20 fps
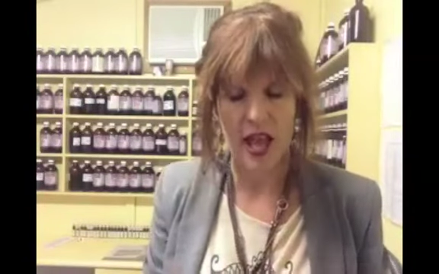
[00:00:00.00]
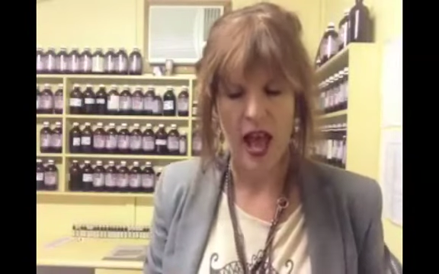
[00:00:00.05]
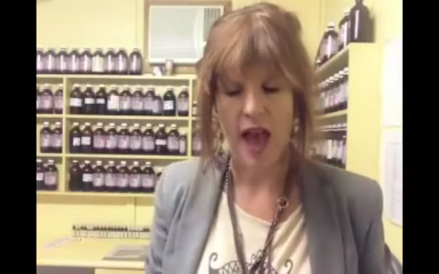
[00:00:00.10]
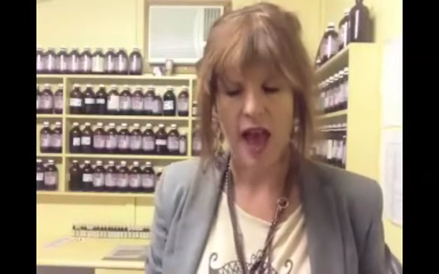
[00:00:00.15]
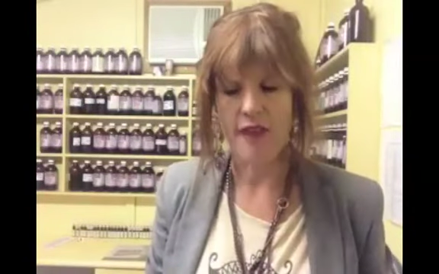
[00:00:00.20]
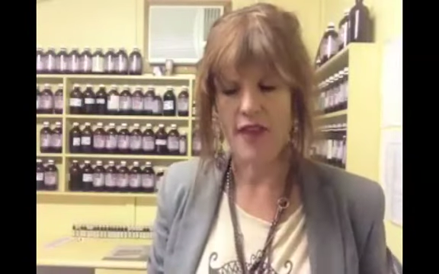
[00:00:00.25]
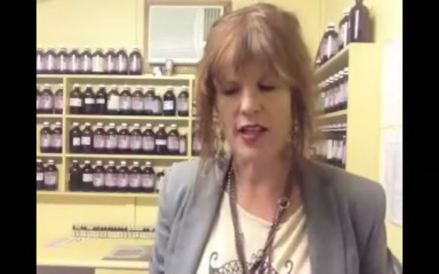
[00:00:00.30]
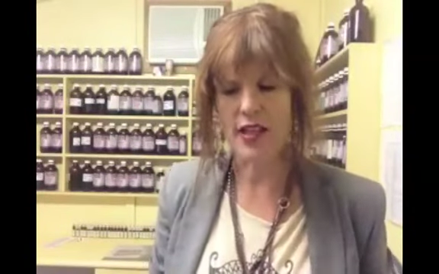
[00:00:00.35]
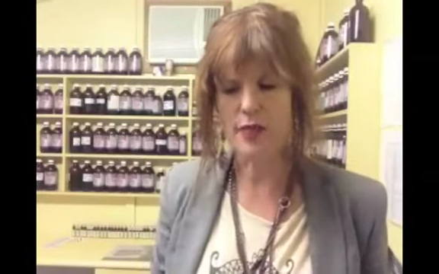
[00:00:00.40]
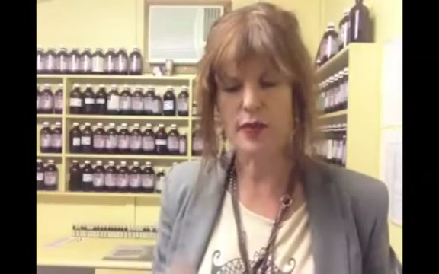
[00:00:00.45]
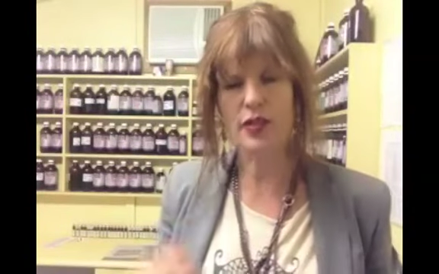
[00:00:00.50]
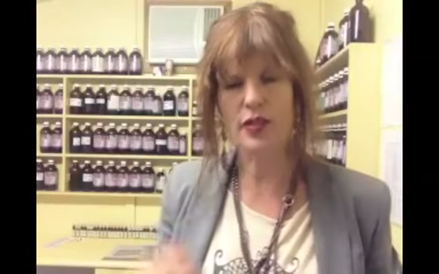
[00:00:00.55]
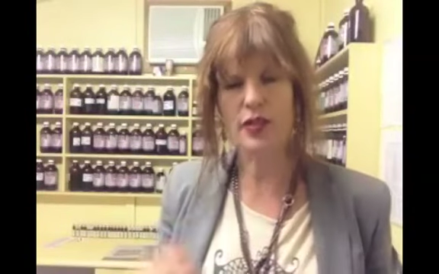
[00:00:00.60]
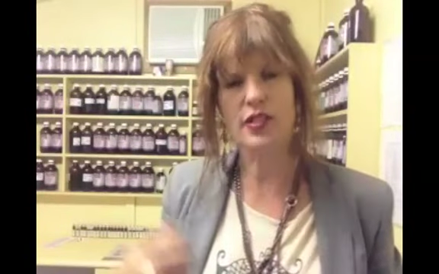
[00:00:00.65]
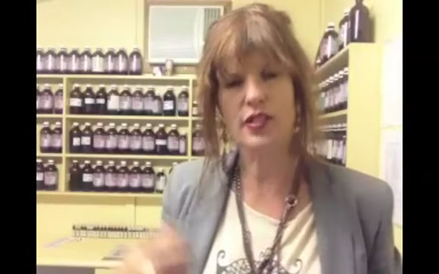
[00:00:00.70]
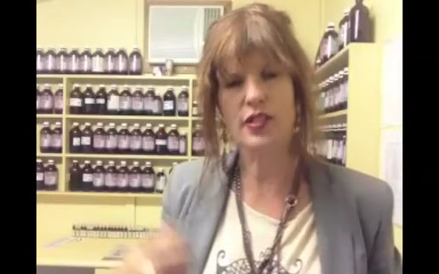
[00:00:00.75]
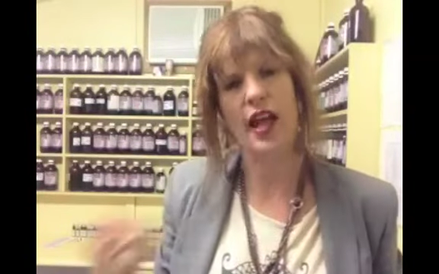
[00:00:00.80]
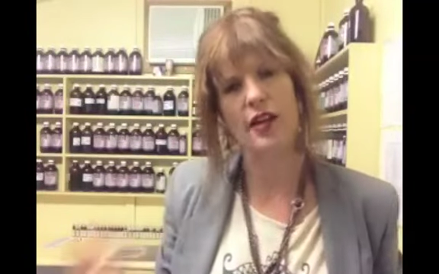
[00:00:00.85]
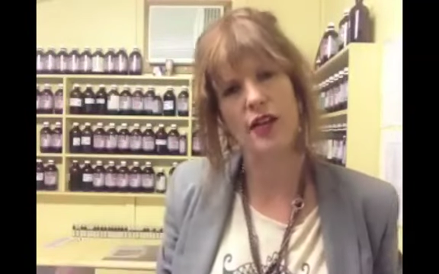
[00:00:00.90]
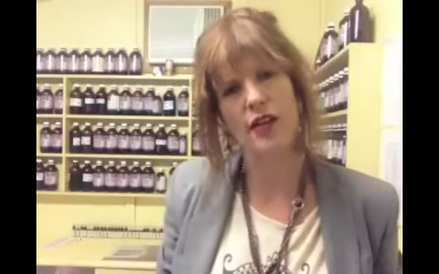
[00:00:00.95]
and that's because
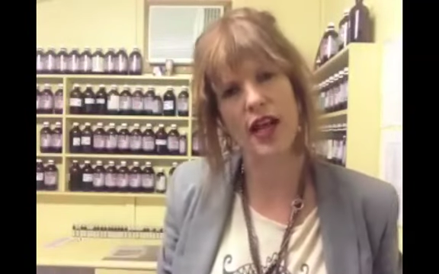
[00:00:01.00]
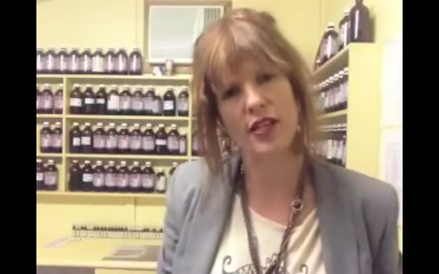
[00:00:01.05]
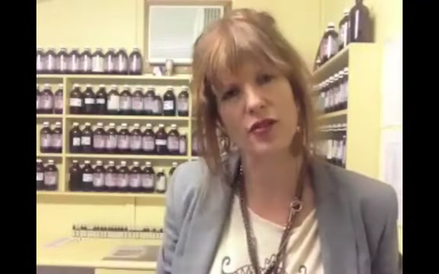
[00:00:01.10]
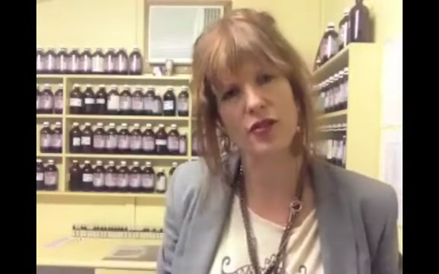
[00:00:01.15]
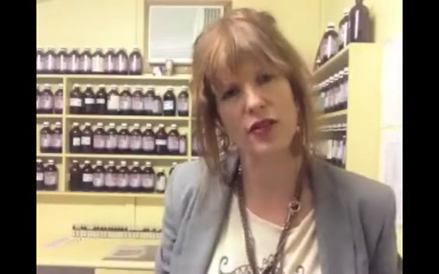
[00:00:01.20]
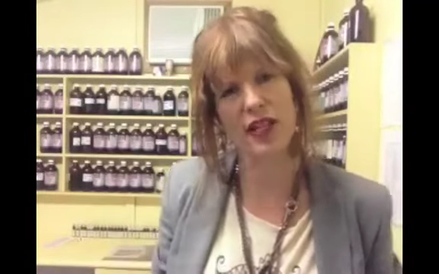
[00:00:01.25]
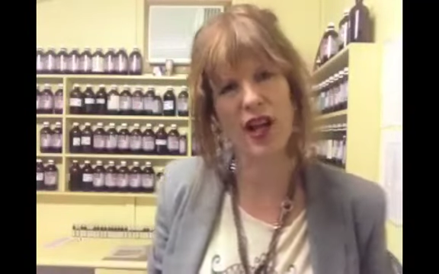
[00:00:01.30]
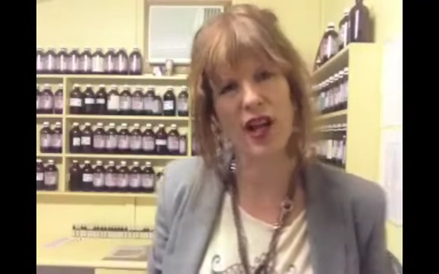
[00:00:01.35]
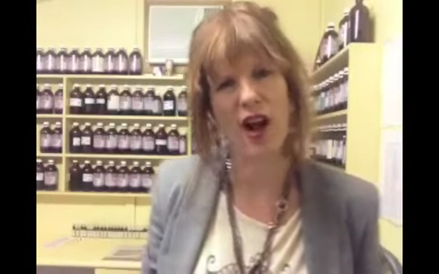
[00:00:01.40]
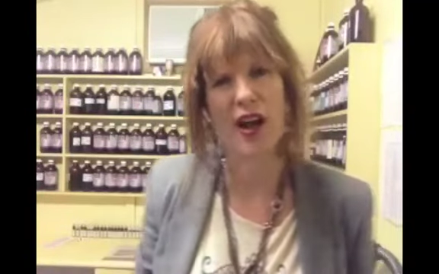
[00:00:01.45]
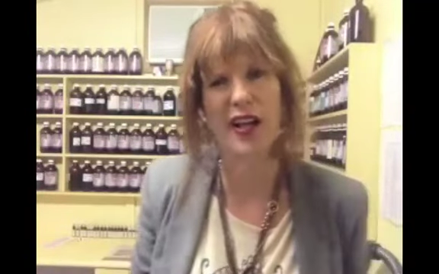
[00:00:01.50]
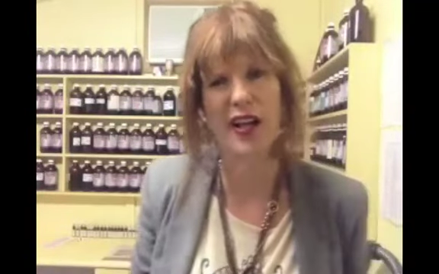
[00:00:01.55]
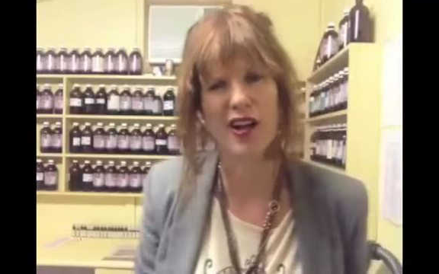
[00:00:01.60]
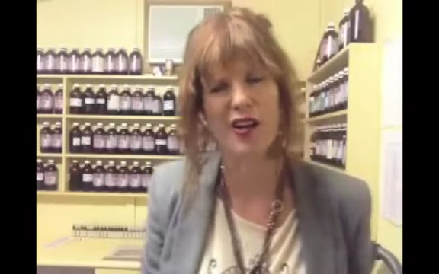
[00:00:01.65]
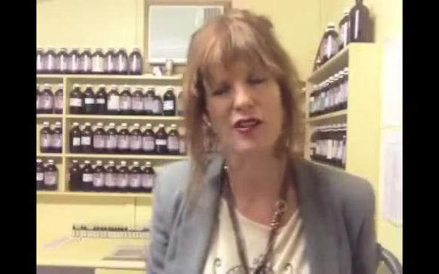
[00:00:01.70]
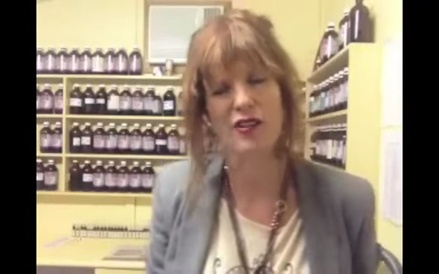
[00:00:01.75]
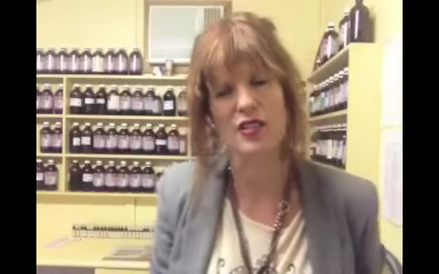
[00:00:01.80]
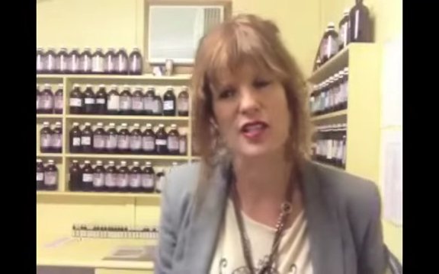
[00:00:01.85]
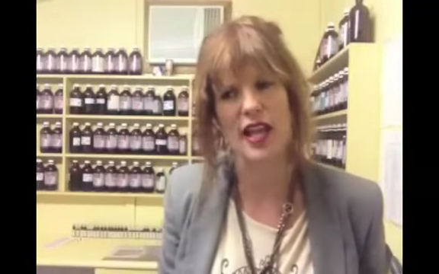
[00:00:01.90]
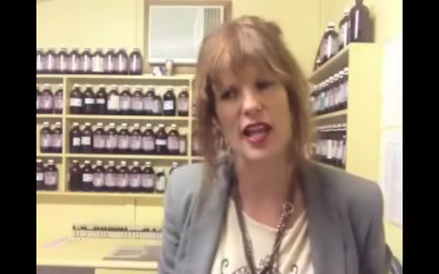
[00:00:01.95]
it has a really high
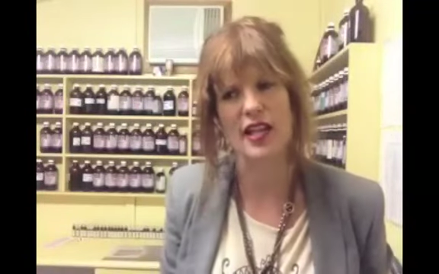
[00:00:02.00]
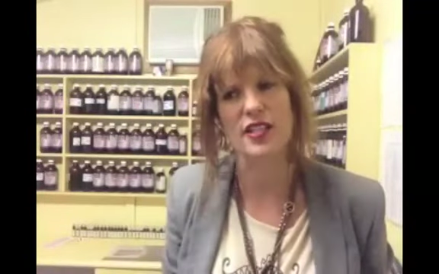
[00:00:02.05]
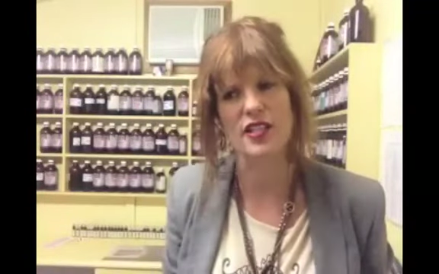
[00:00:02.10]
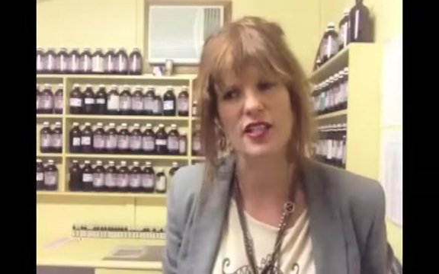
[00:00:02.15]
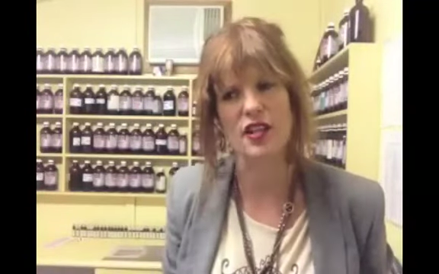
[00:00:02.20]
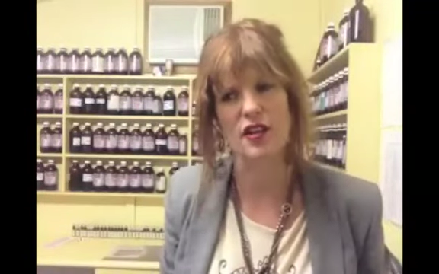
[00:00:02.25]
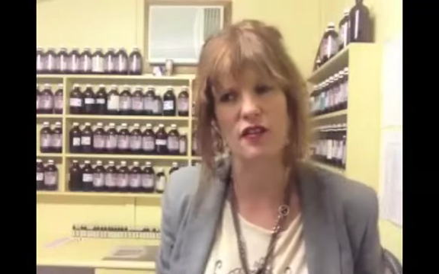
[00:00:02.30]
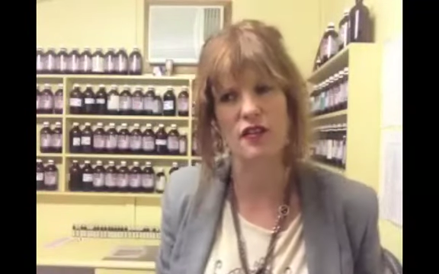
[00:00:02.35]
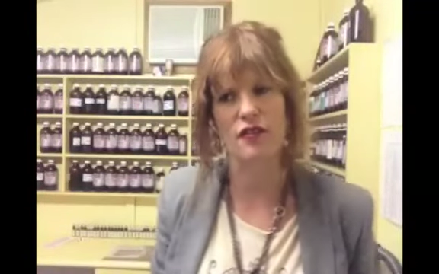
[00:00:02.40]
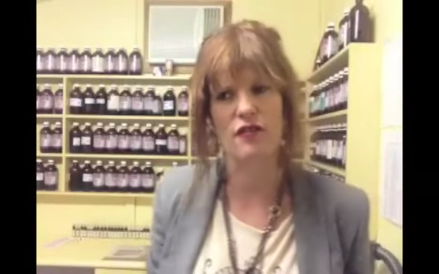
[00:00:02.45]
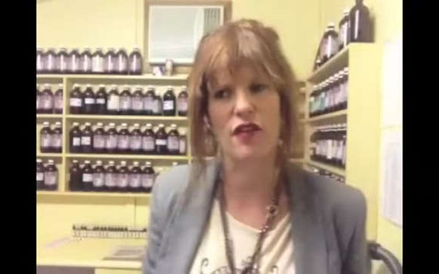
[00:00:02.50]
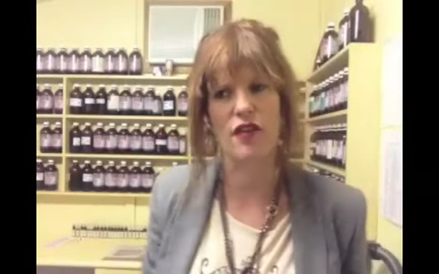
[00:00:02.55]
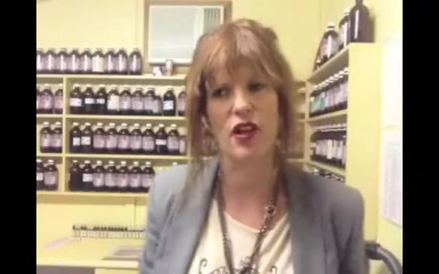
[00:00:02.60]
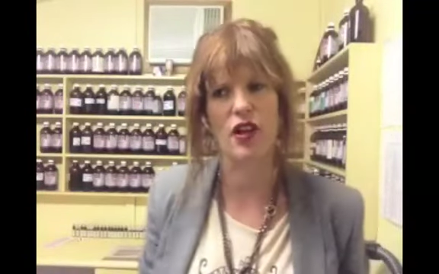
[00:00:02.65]
content of